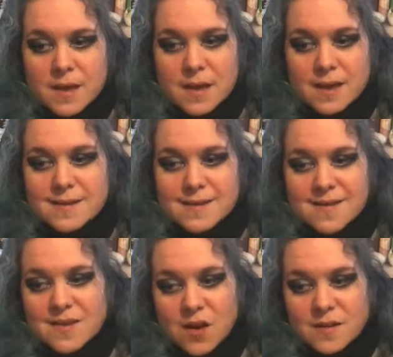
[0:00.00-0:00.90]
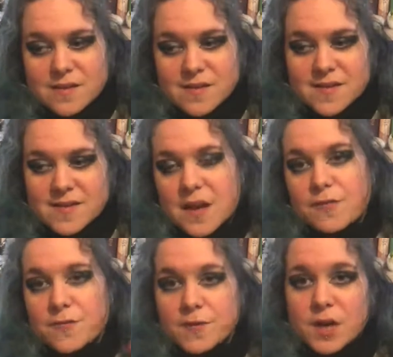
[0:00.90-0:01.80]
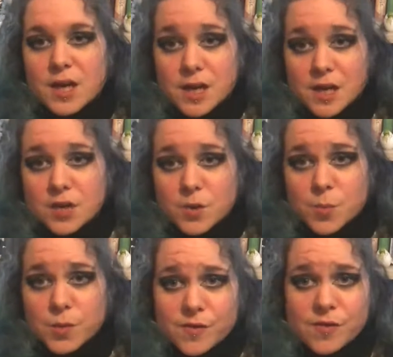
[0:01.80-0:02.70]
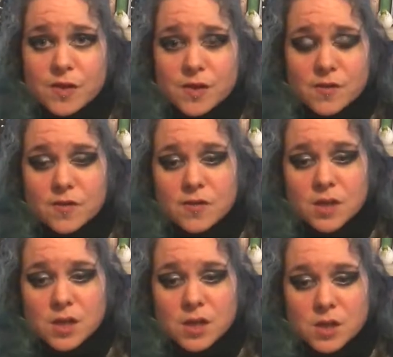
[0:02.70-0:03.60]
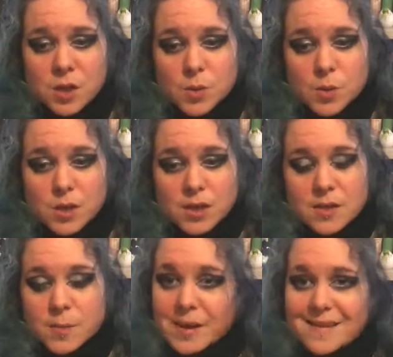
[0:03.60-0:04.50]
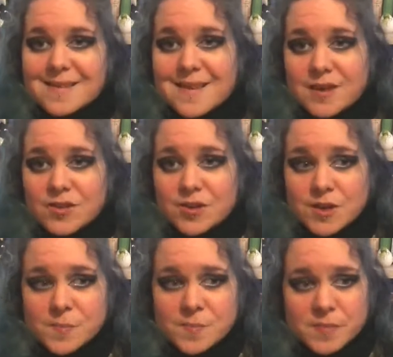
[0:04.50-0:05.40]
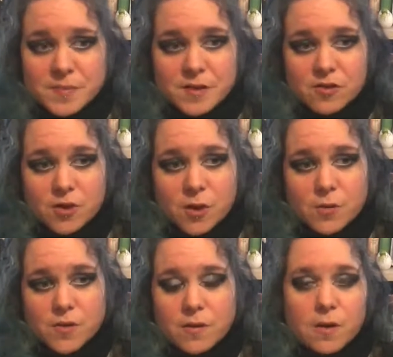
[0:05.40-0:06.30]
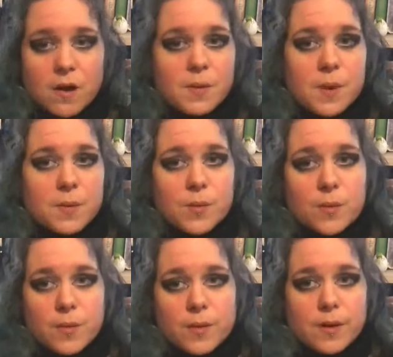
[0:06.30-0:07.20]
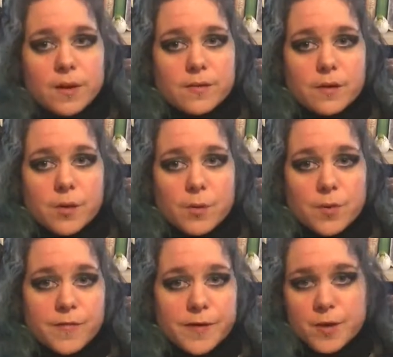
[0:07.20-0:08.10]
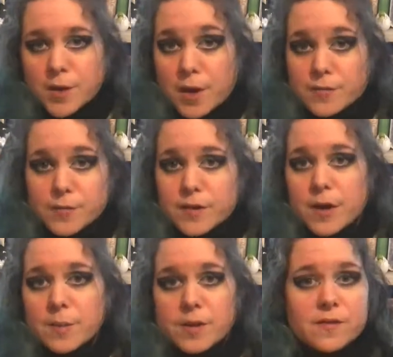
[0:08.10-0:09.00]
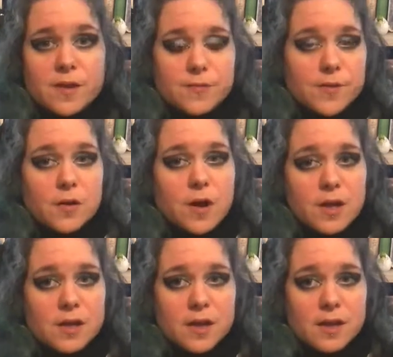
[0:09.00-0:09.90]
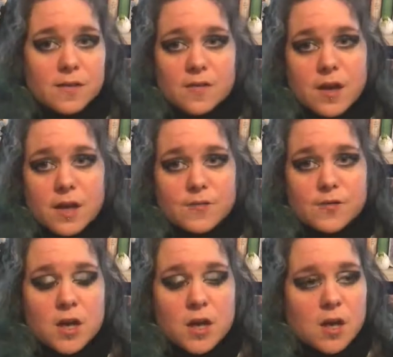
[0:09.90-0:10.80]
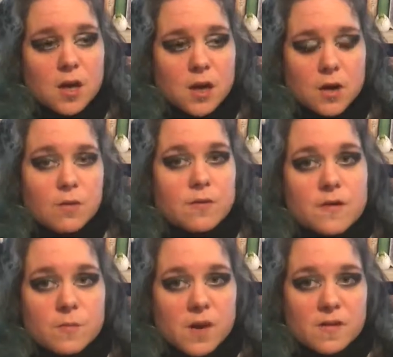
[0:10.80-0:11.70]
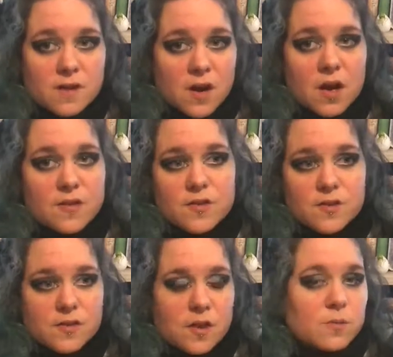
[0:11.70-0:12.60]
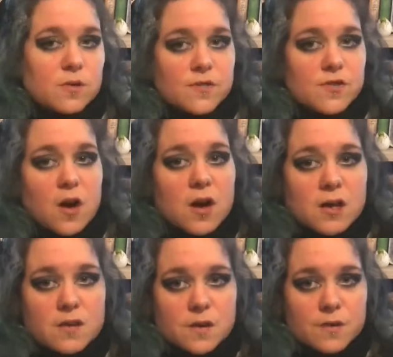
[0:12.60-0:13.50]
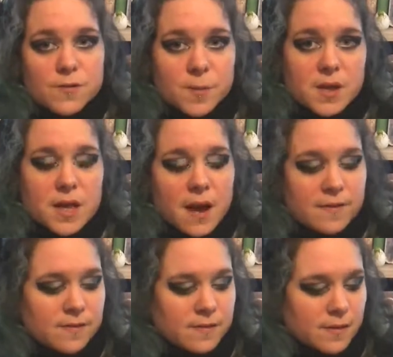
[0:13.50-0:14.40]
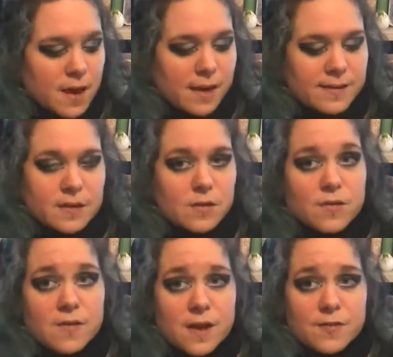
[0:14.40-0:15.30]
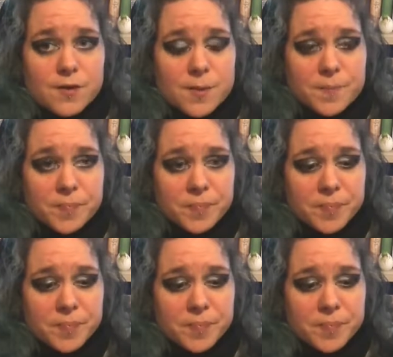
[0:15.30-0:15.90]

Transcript: he decided to set free the prisoners that were in the police station. So there are like people who are very grateful to him because they feel like he saved all these men's lives because they would have died from the gas had he not saved them.